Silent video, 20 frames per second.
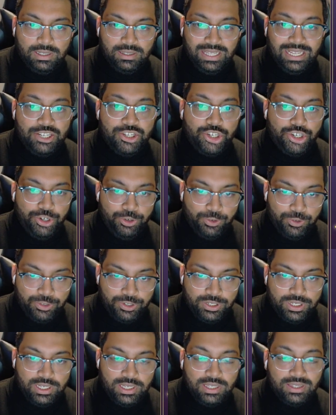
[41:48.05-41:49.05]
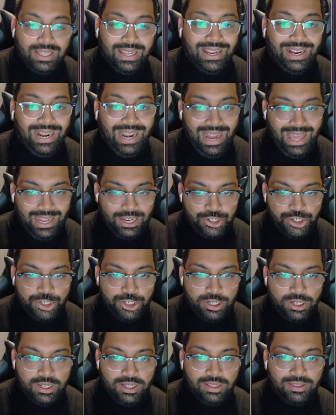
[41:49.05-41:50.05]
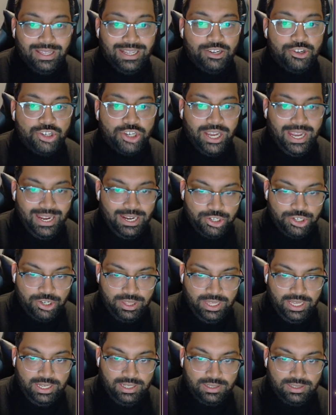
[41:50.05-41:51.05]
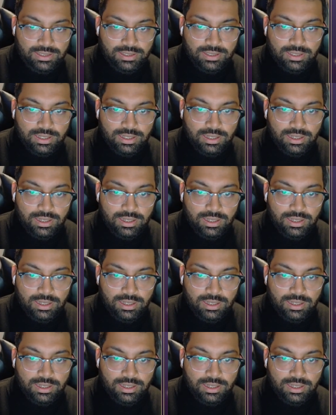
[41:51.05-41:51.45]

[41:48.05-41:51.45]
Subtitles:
They choose, they clash, they change things.